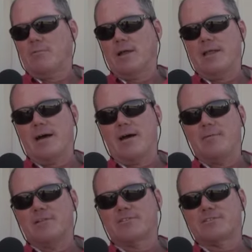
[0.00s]
right now
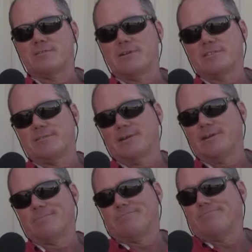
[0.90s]
I'm in a situation
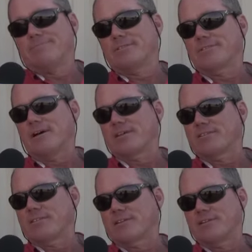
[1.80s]
where, as long
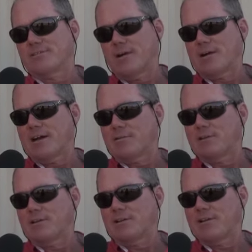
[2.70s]
as nothing goes wrong, I
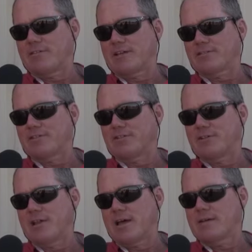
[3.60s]
really don't have anything else to do
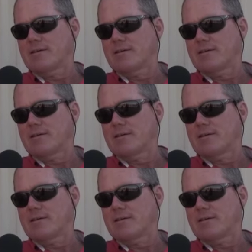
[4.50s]
today.